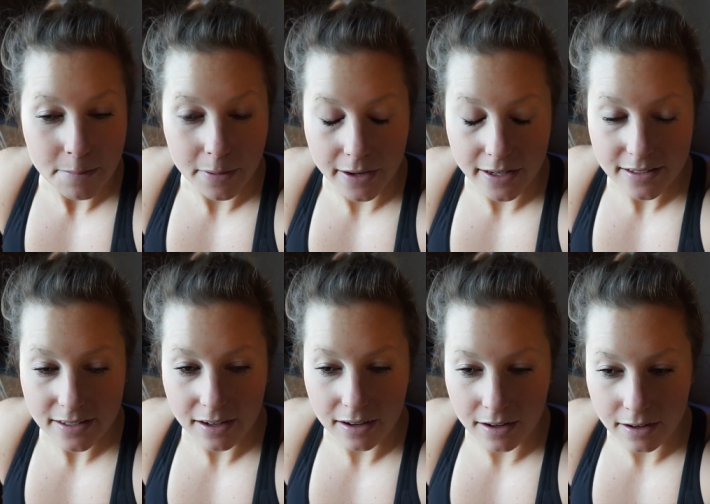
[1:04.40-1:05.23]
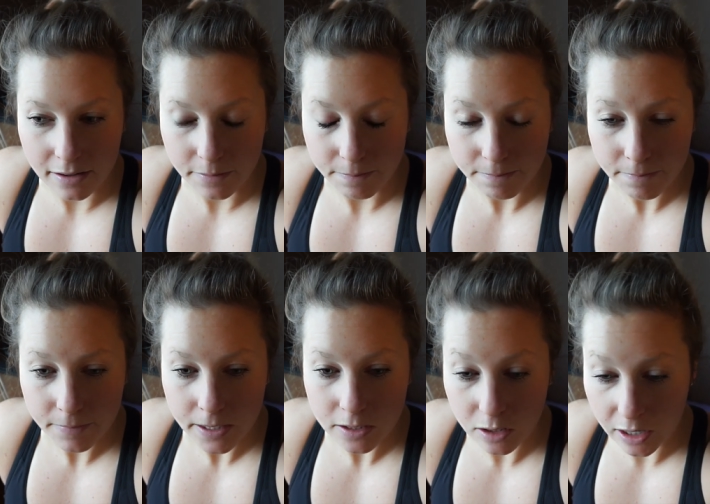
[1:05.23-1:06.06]
But um,
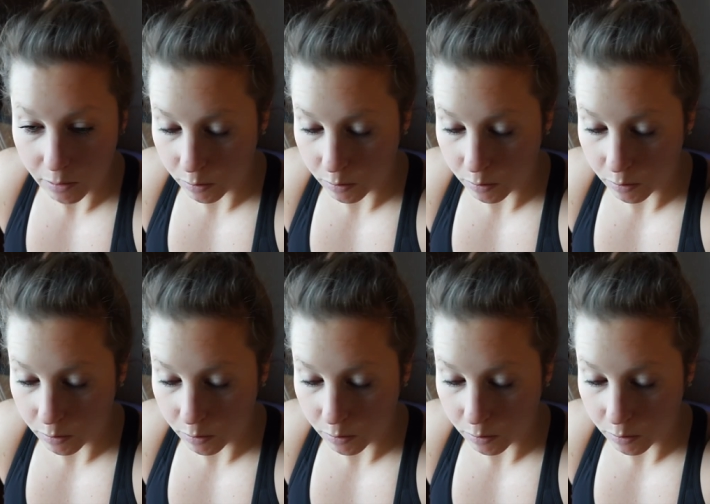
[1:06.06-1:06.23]
so yeah,